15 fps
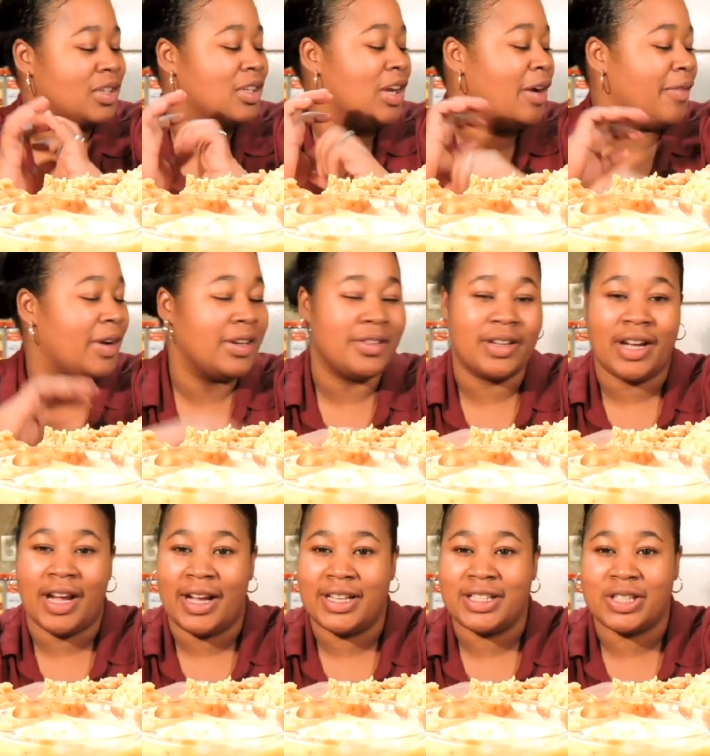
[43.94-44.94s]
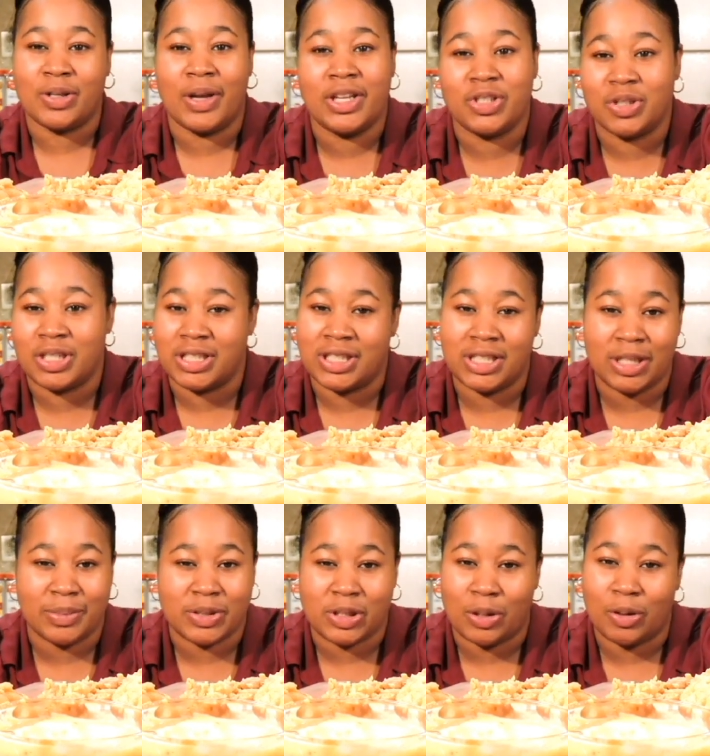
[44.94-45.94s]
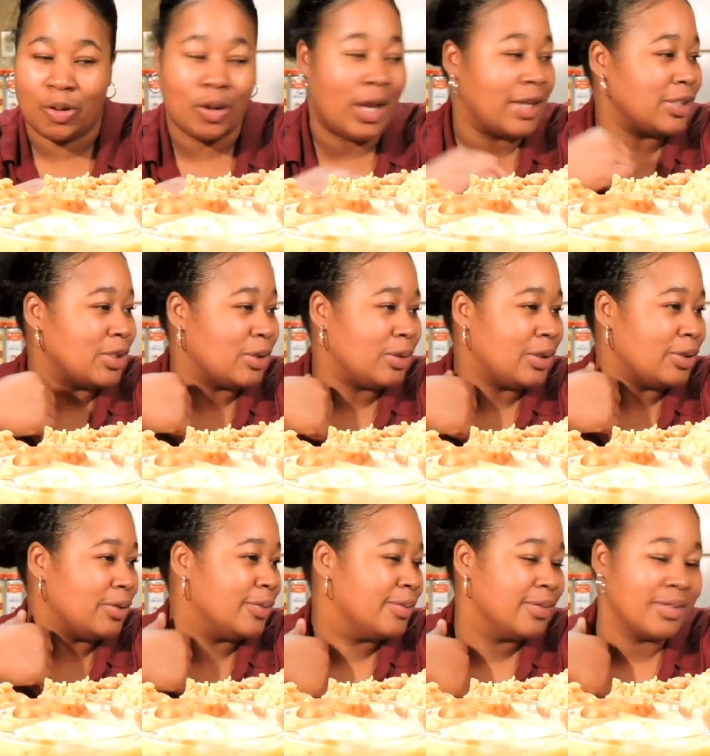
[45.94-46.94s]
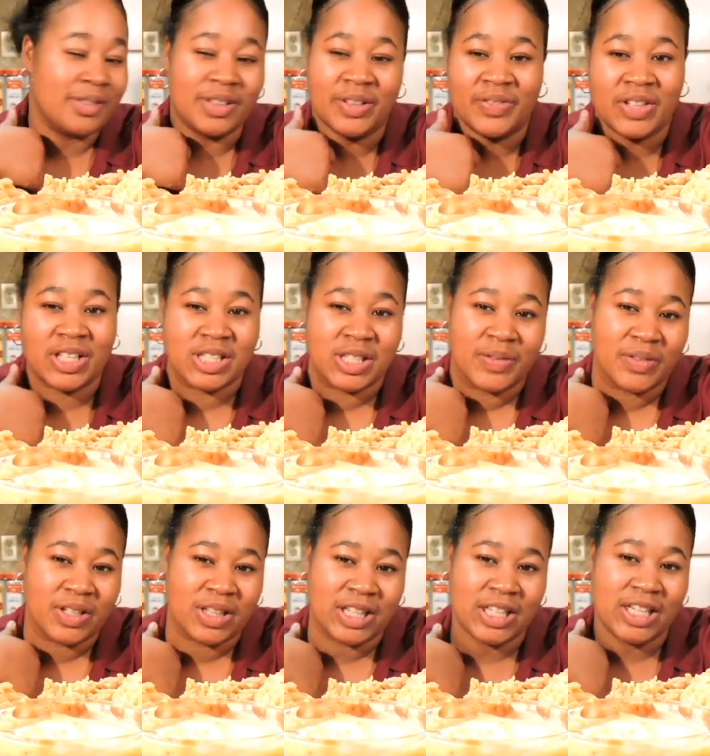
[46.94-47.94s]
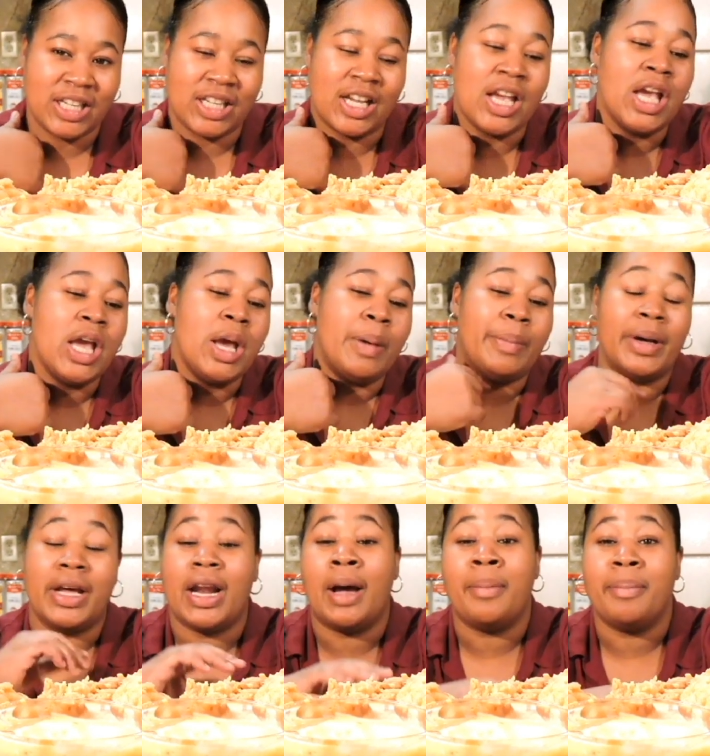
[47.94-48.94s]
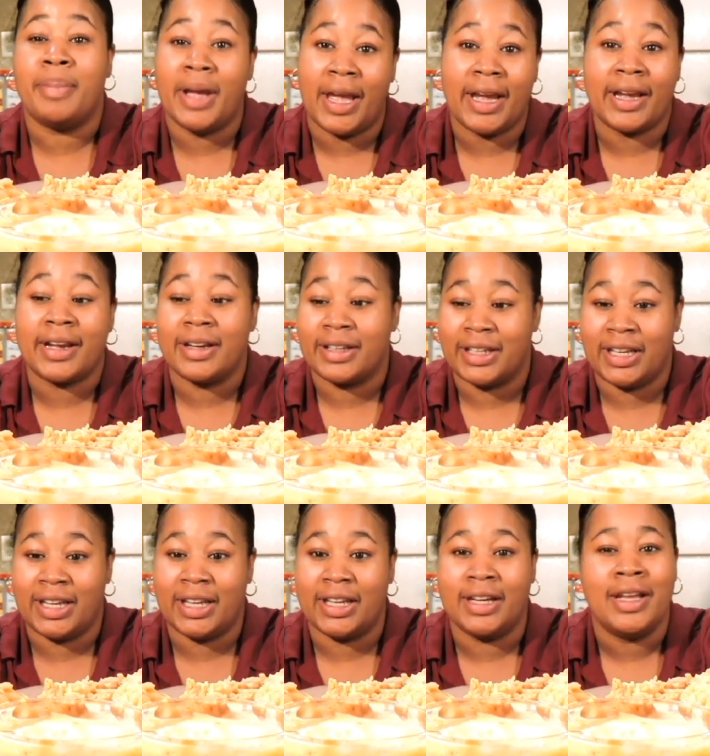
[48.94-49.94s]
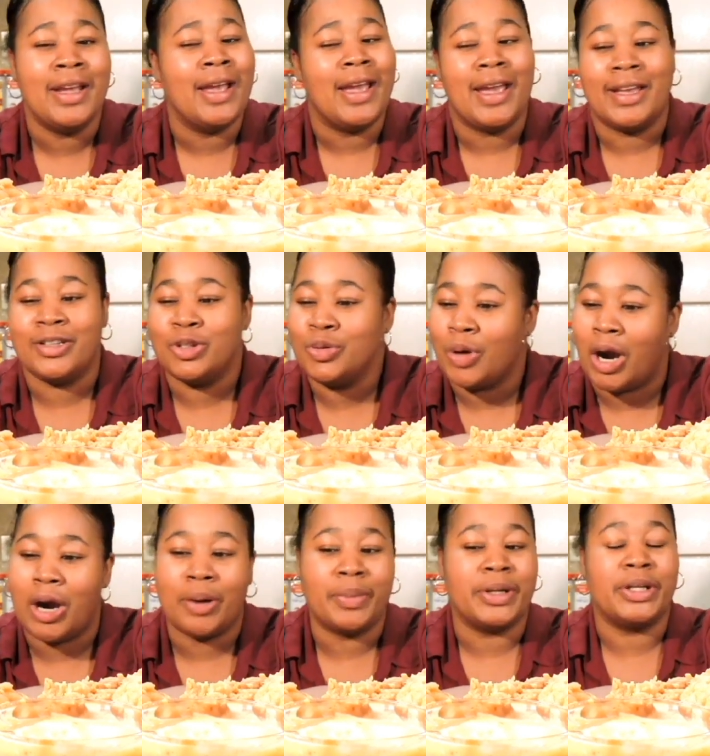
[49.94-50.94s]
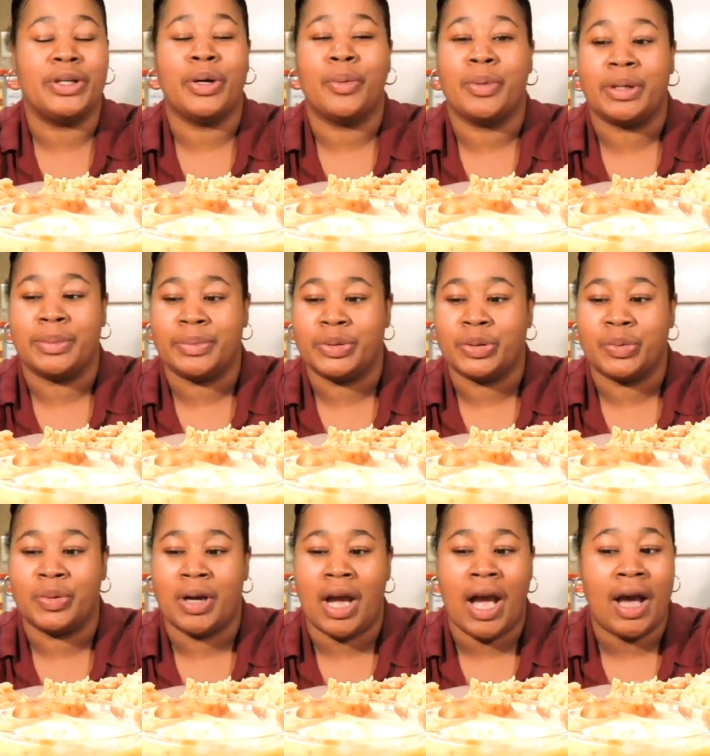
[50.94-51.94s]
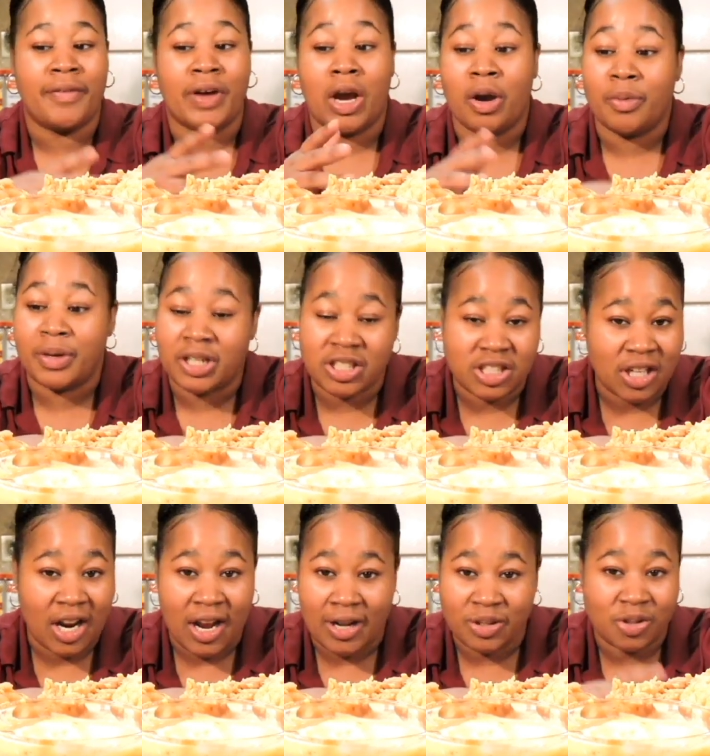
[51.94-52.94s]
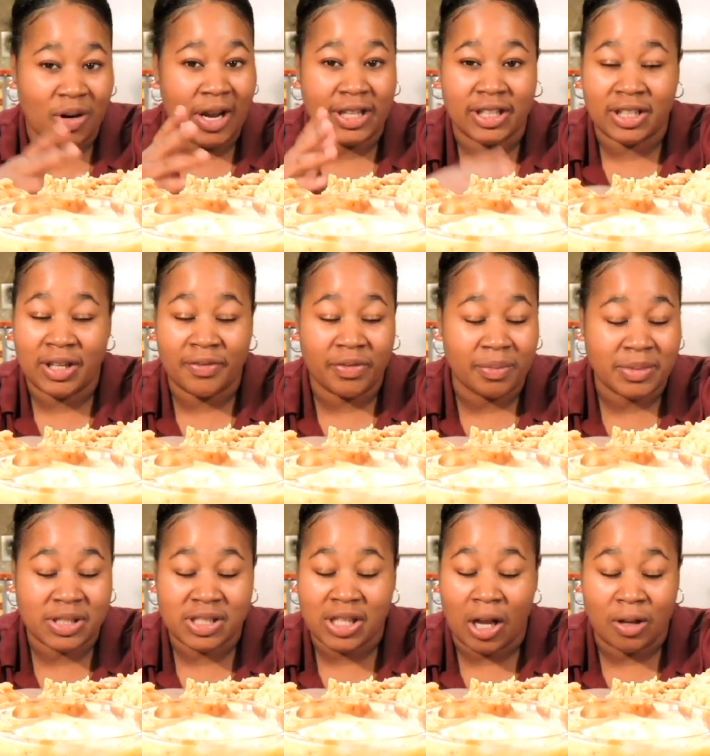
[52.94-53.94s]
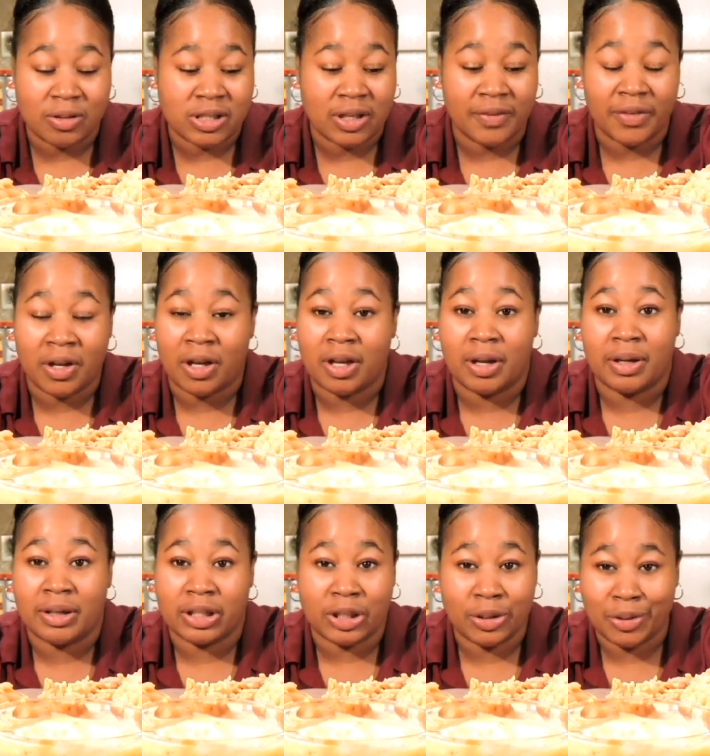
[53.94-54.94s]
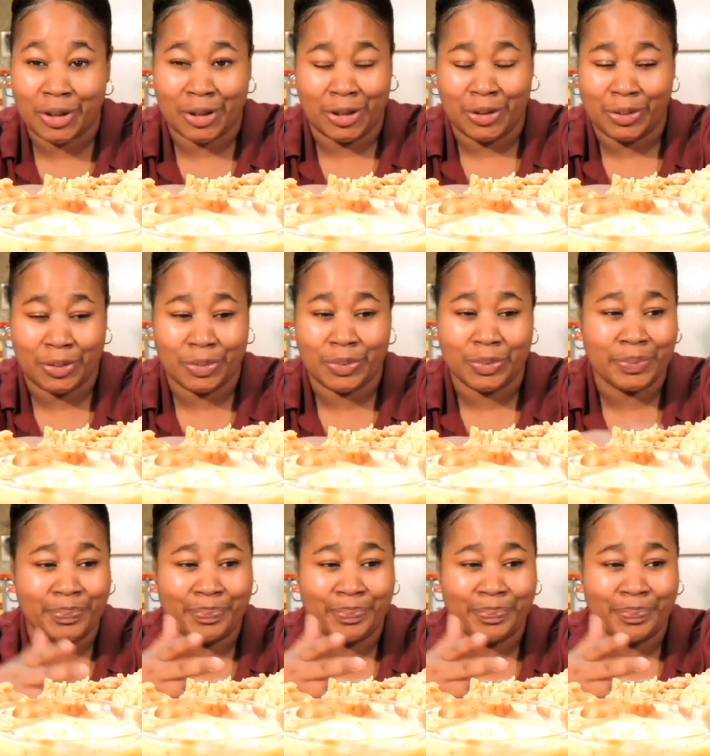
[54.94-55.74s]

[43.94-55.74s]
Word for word: All right, you guys. So as you can see, I'm solo like Dolo, if that's even a thing. But I'm back again, and you already know what I'm doing. I've already tried the infamous sauce of uh Q.